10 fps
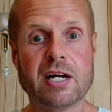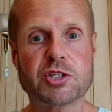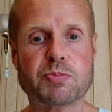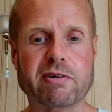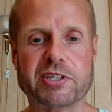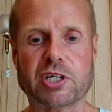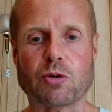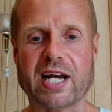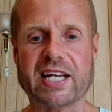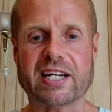spiritual
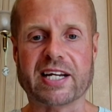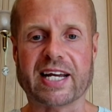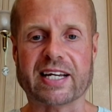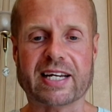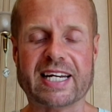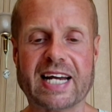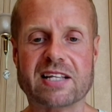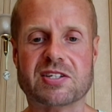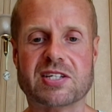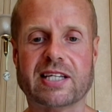awakening,
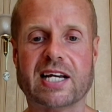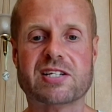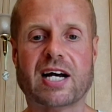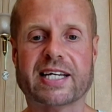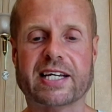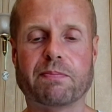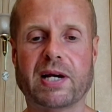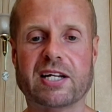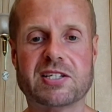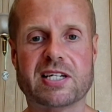enhancing their psychic
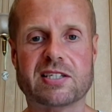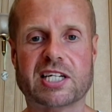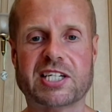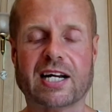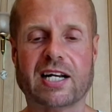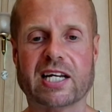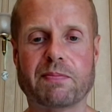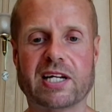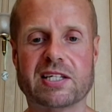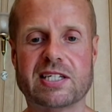abilities, their channeling
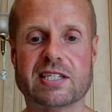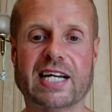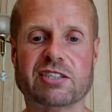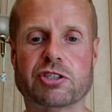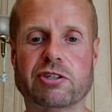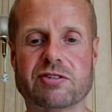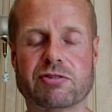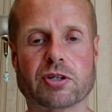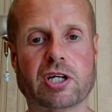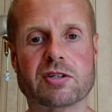abilities, and
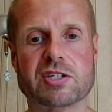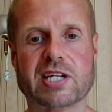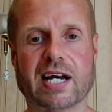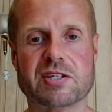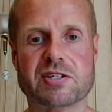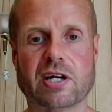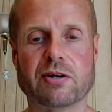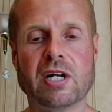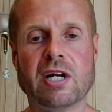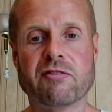extraterrestrial contact.
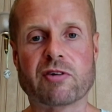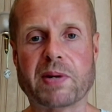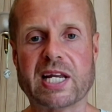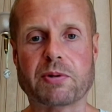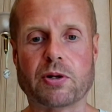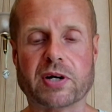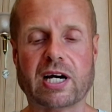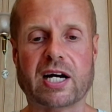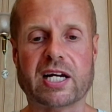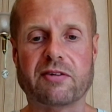So, for people who are
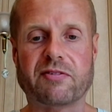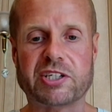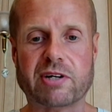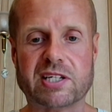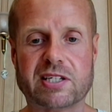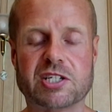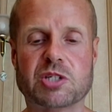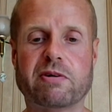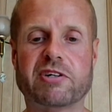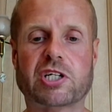kind of interested in
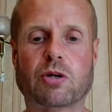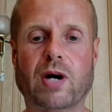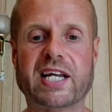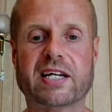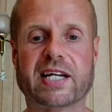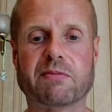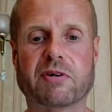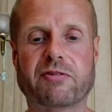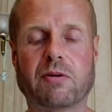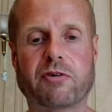spiritual awakening,
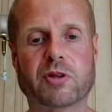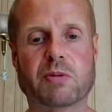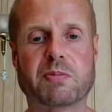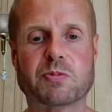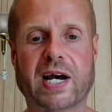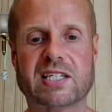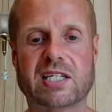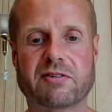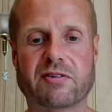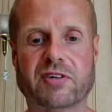but from, from the
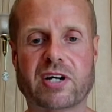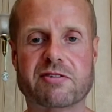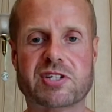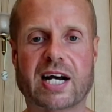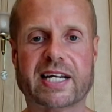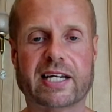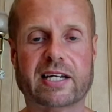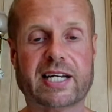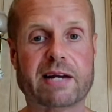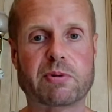perspective of kind of psychic
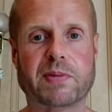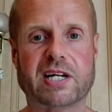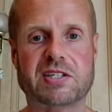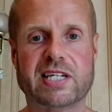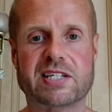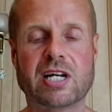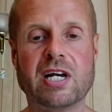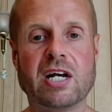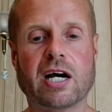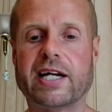capabilities
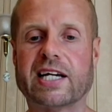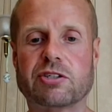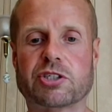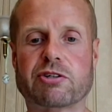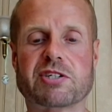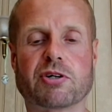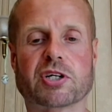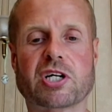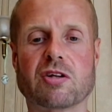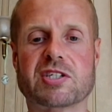and
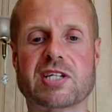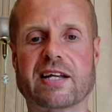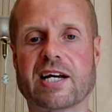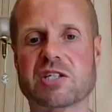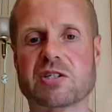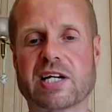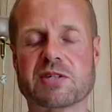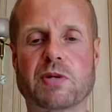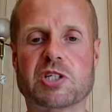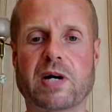extraterrestrial contact, that's
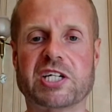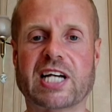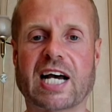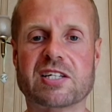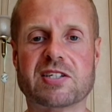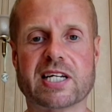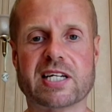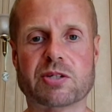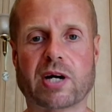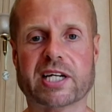that's my
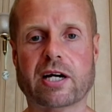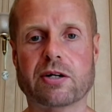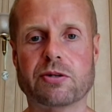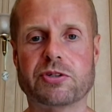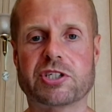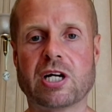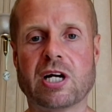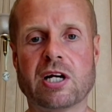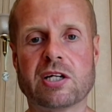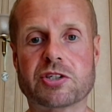speciality. So, I coach
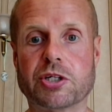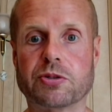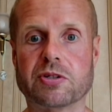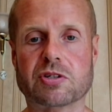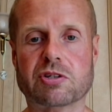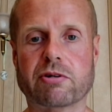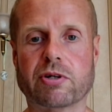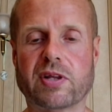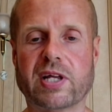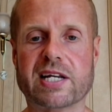students
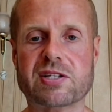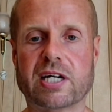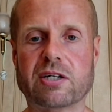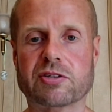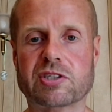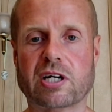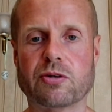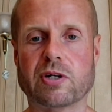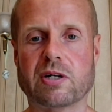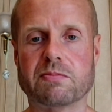through this. I
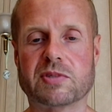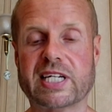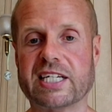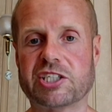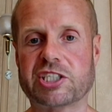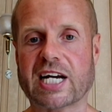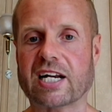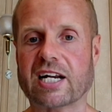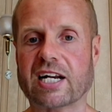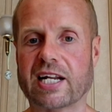also um, teach
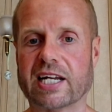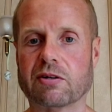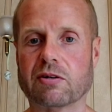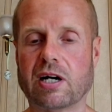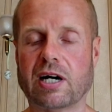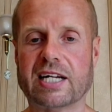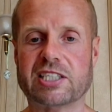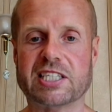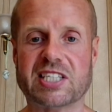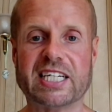channeling, uh,
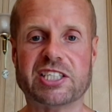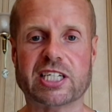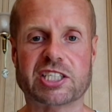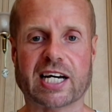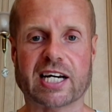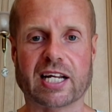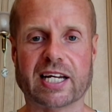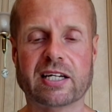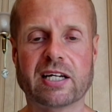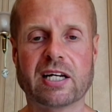actually teaching
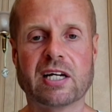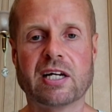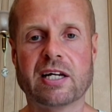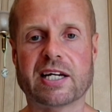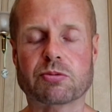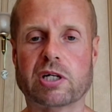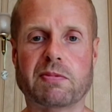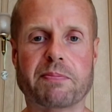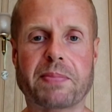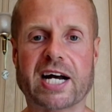channeling is one of
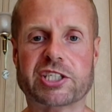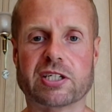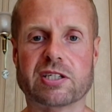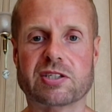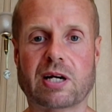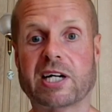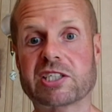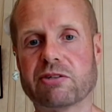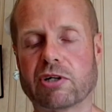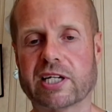my passions. I'm
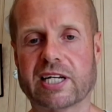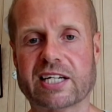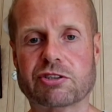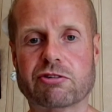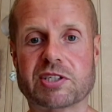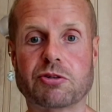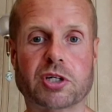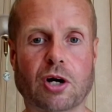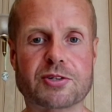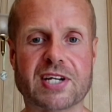actually running an
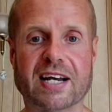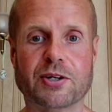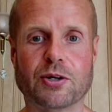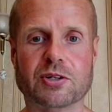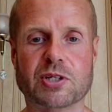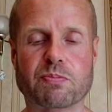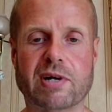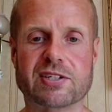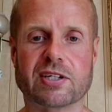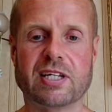extraterrestrial contact course at
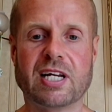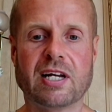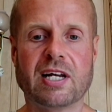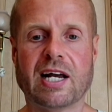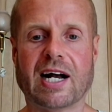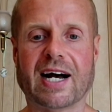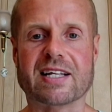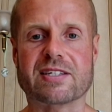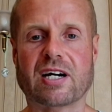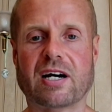present,
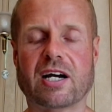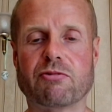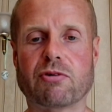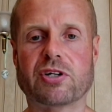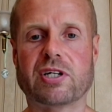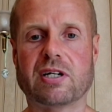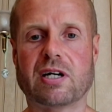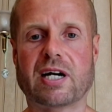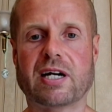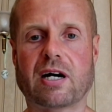and uh, I run
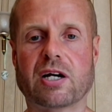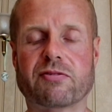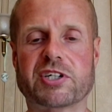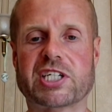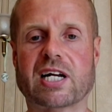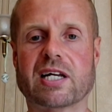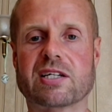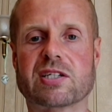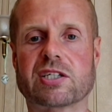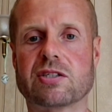uh, I, I, offer
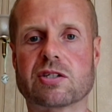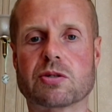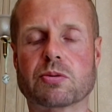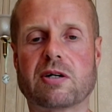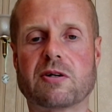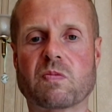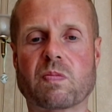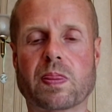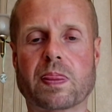channeling sessions as well.